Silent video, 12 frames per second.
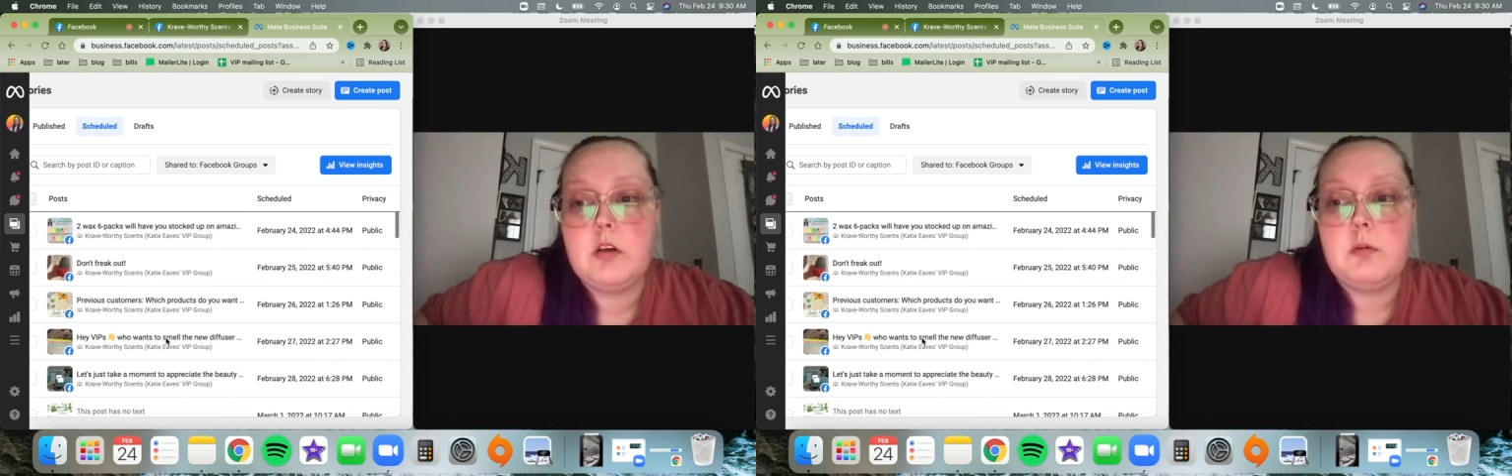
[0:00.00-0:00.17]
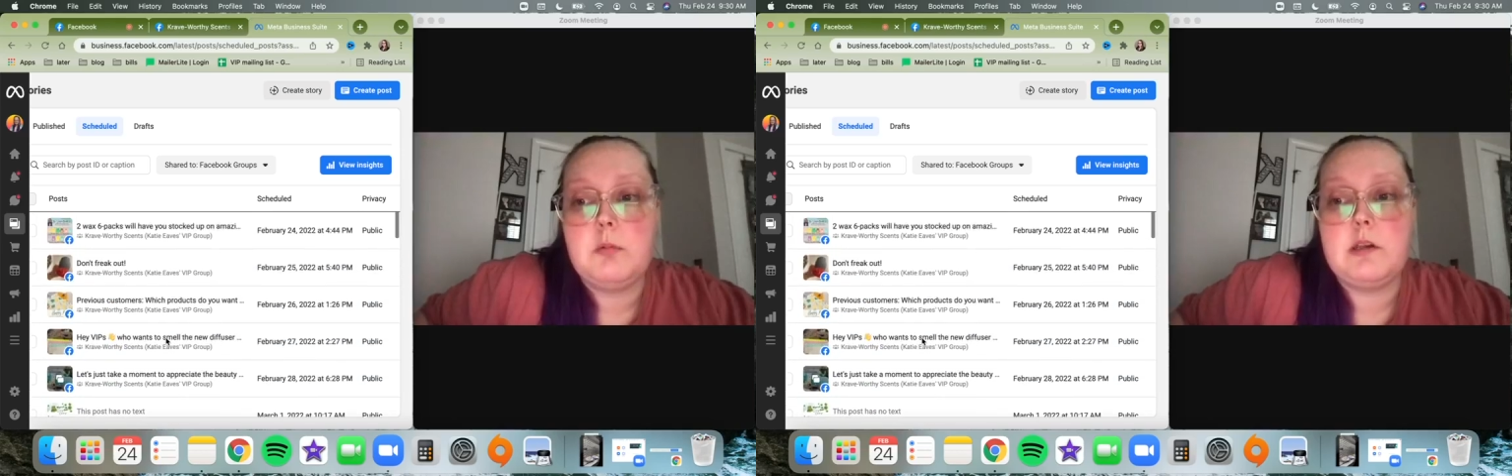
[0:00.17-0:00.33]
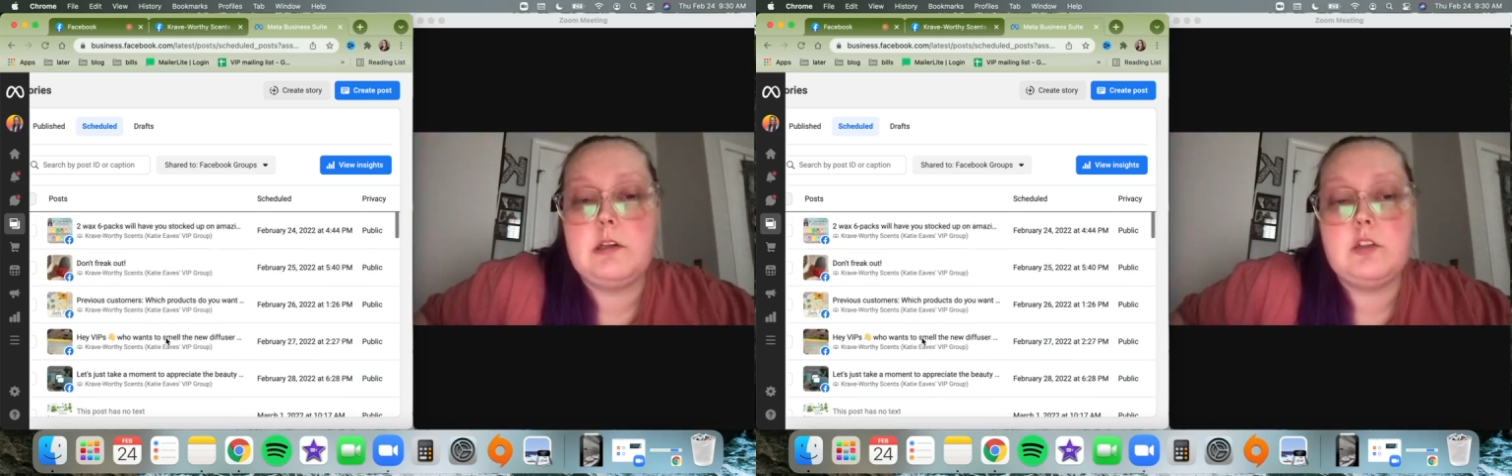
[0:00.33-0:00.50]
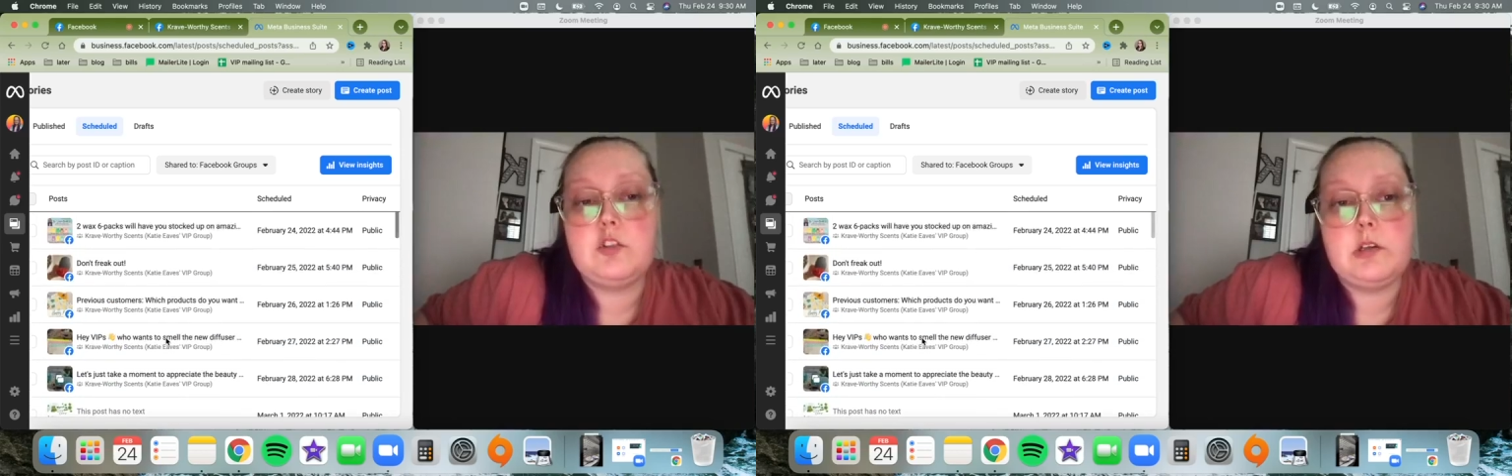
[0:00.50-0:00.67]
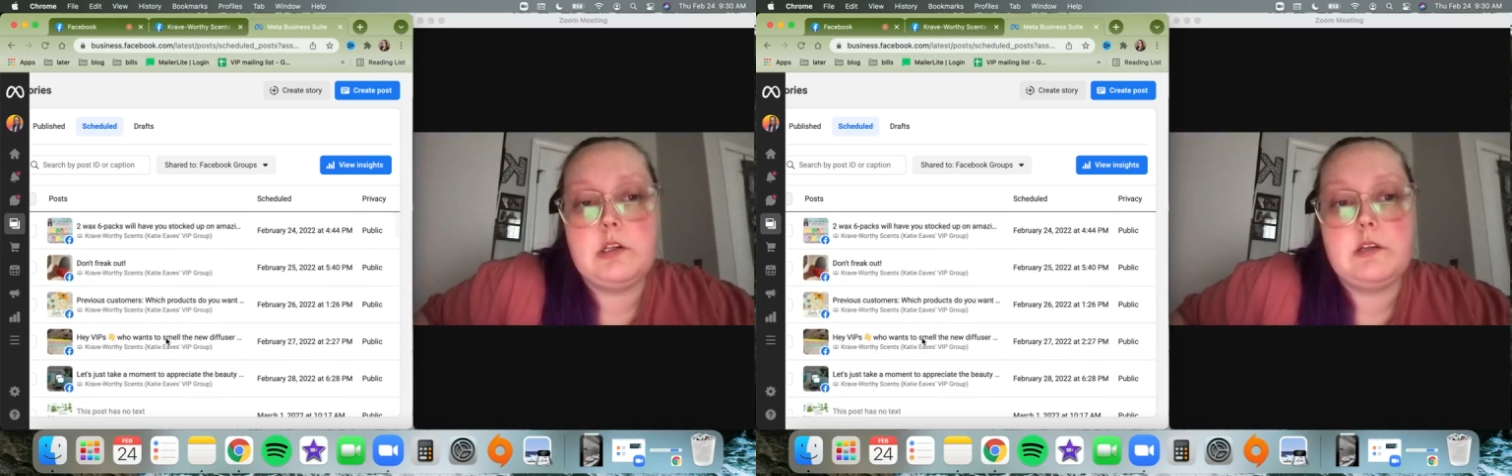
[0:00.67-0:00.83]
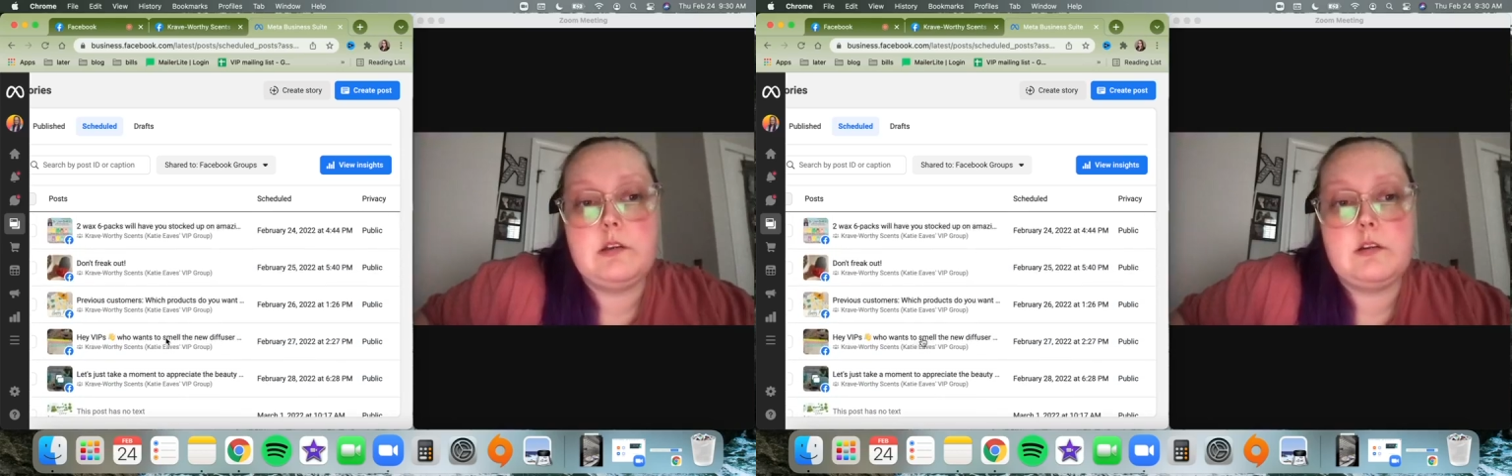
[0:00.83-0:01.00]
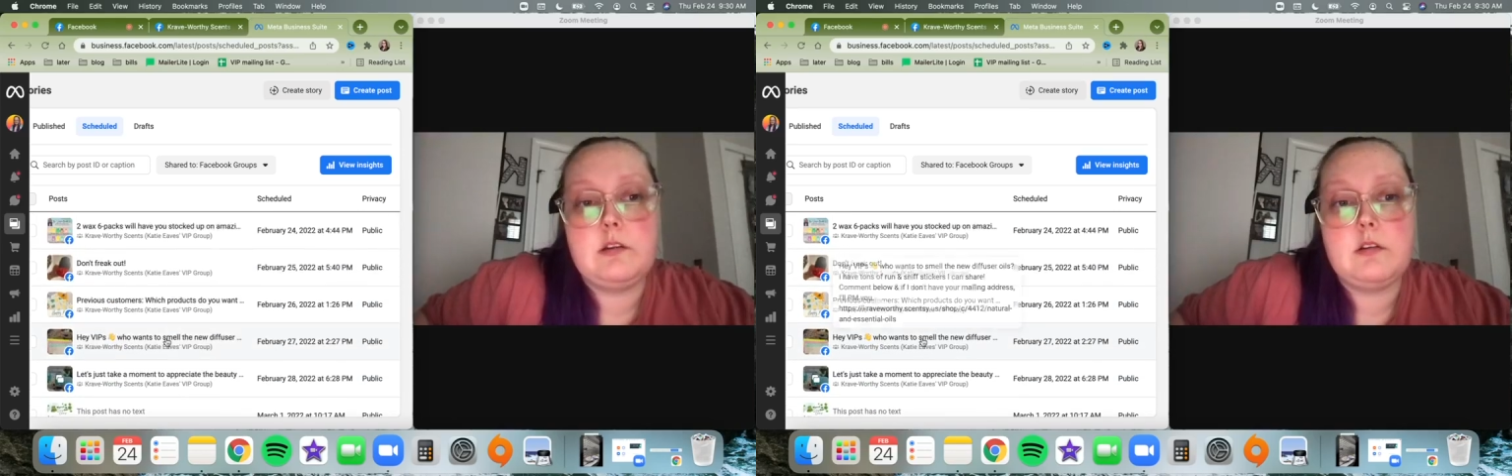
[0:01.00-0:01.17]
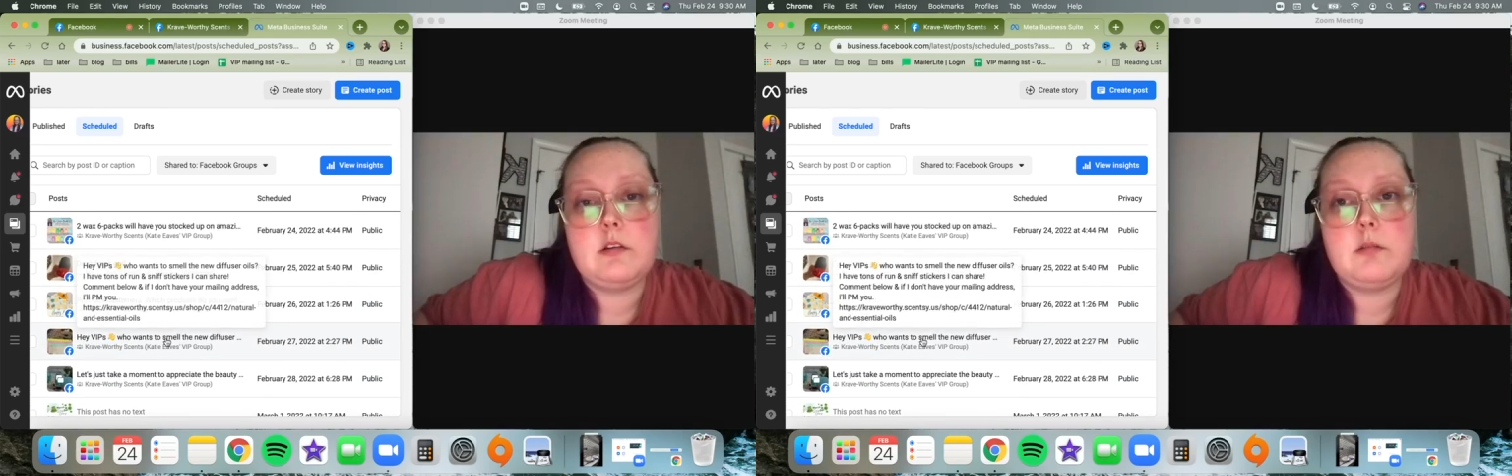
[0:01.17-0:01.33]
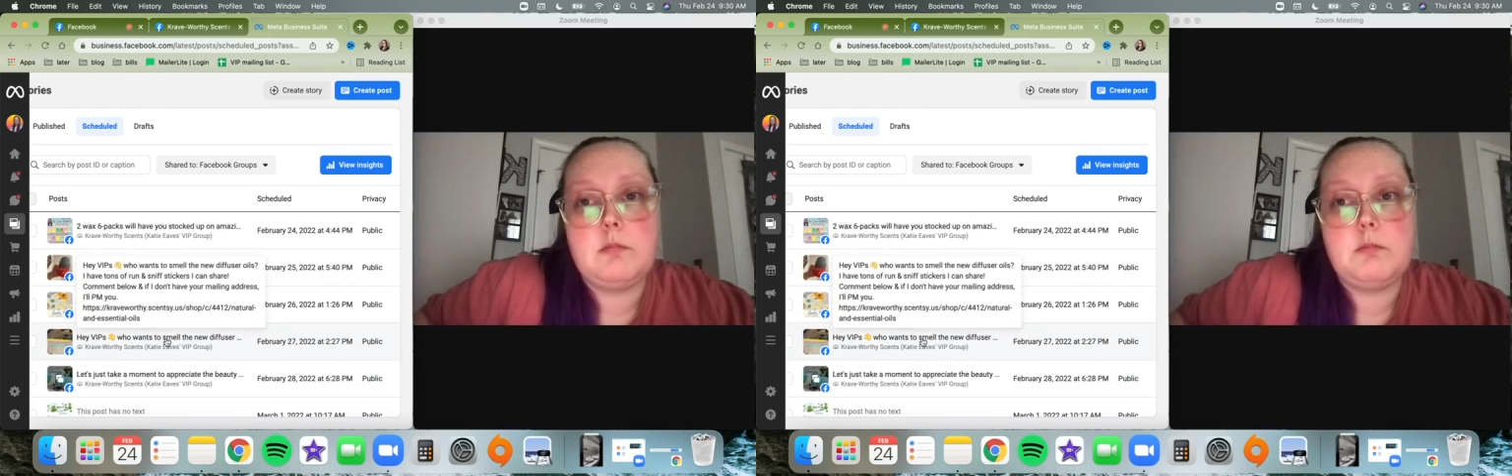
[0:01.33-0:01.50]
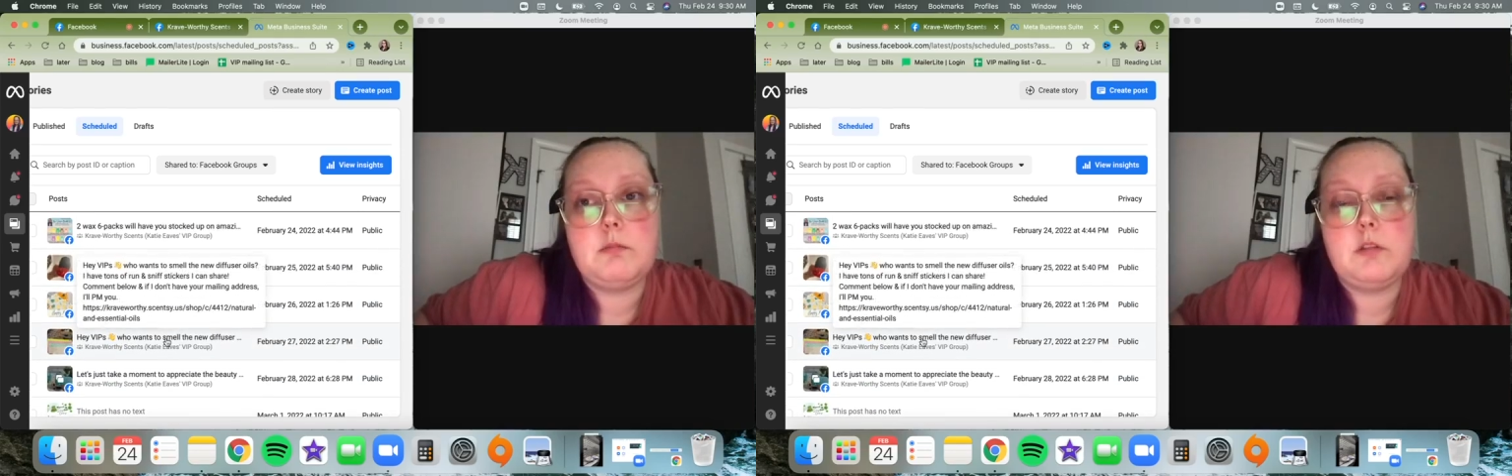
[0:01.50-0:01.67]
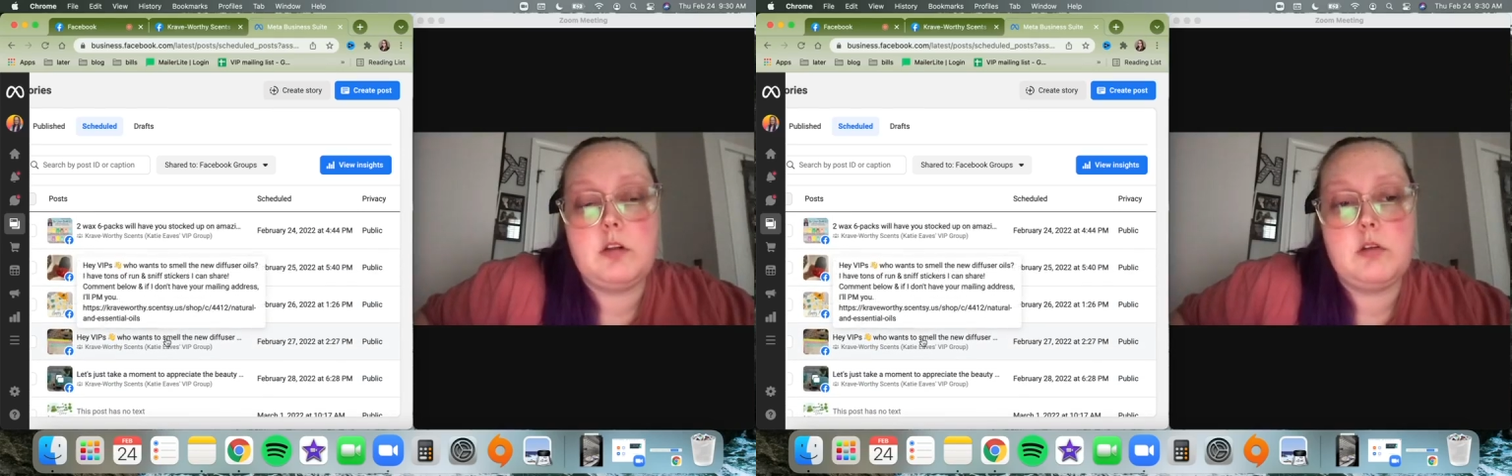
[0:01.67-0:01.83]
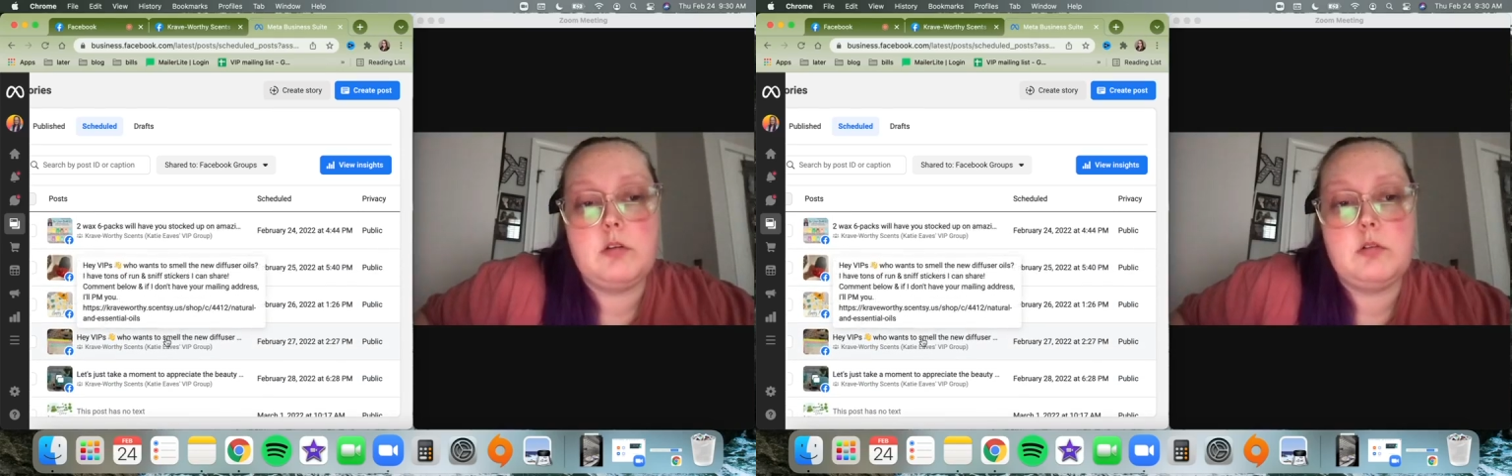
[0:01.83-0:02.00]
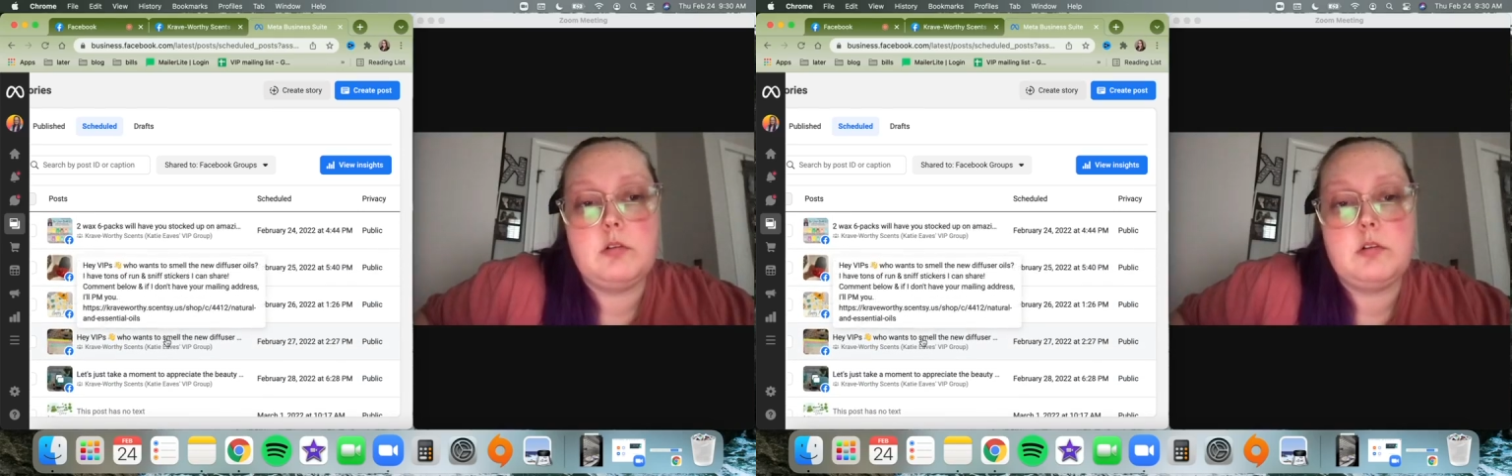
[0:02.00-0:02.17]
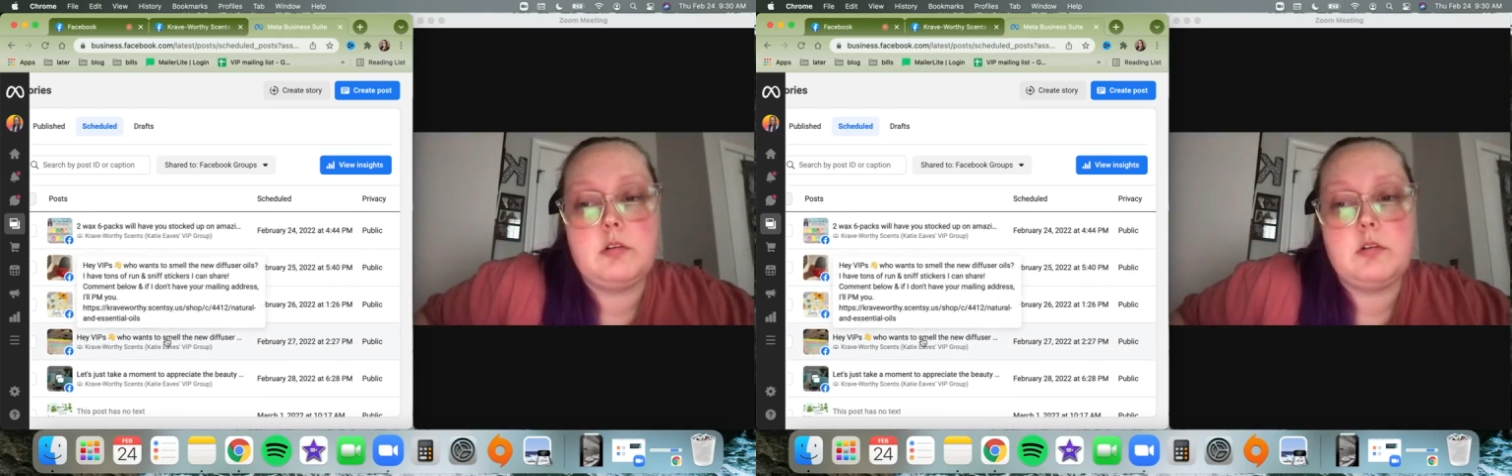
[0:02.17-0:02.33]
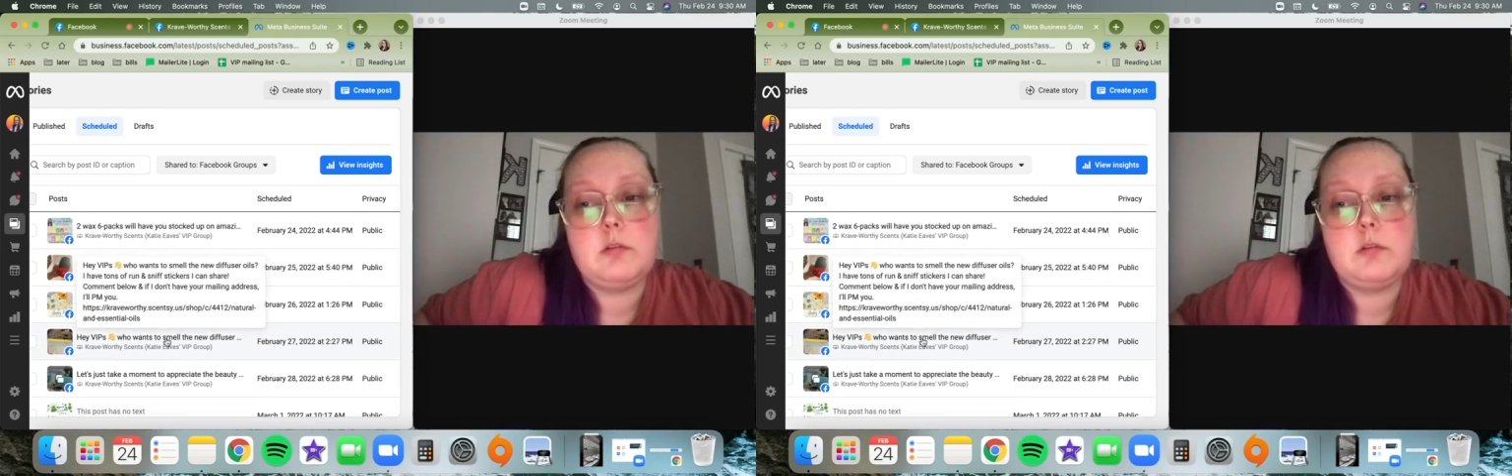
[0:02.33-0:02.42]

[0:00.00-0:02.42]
because it treats those